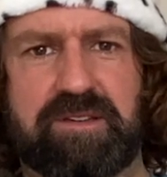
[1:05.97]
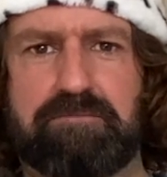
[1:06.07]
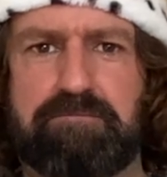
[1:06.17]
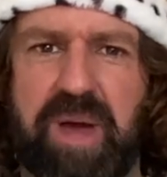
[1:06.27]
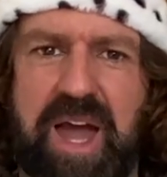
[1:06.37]

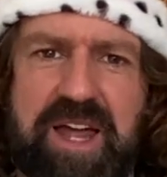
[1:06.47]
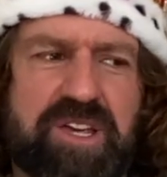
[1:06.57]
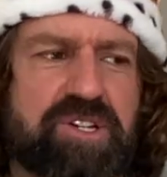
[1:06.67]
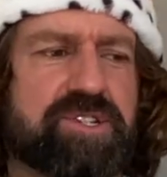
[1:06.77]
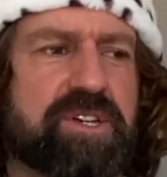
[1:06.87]

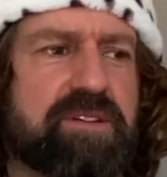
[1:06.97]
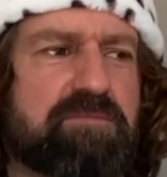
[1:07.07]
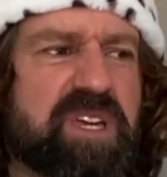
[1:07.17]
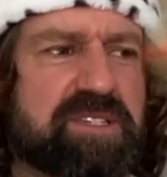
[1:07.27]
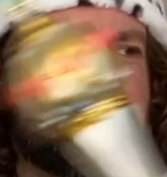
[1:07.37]
Banished
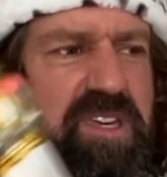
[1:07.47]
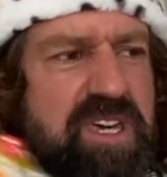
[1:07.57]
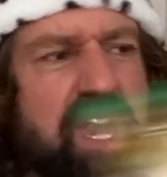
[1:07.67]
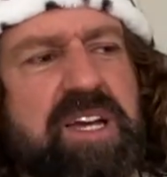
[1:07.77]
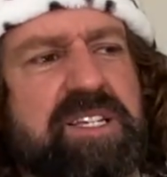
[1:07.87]
means
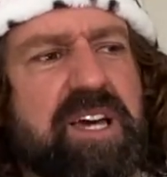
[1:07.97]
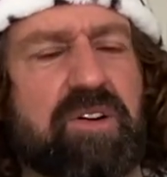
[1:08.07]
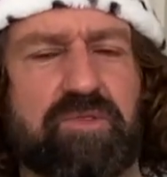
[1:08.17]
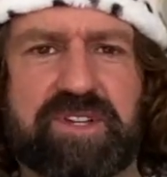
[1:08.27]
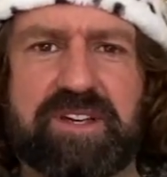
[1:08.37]
kicked
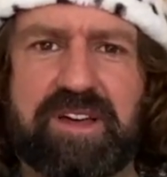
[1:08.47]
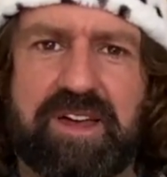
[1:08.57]
out.